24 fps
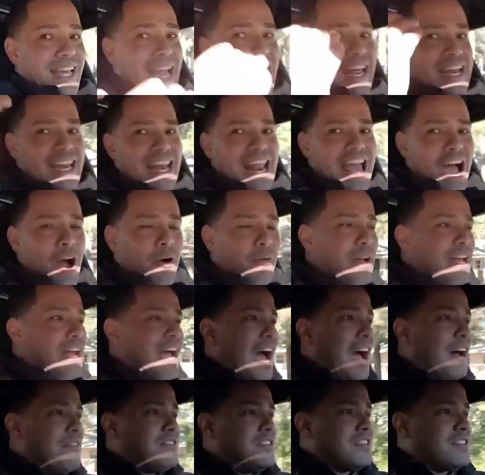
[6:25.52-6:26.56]
And now we
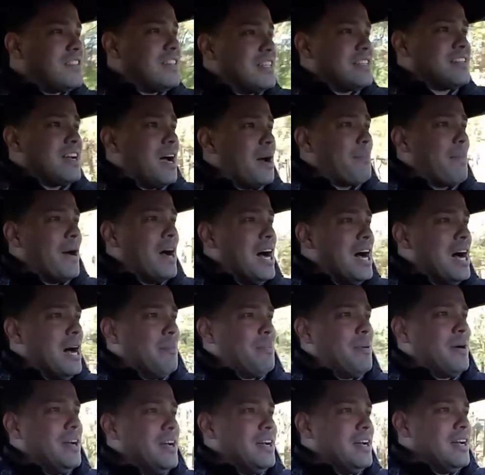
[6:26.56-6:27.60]
have just the top
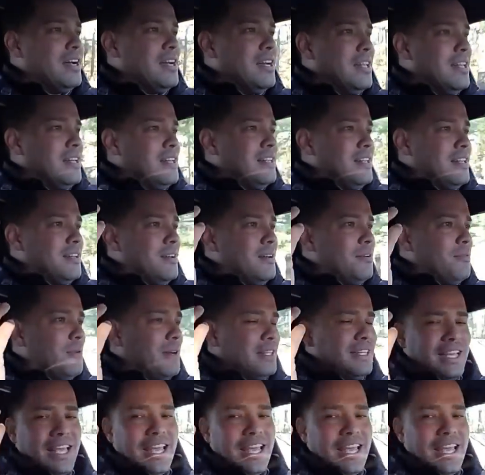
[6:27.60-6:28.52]
up. What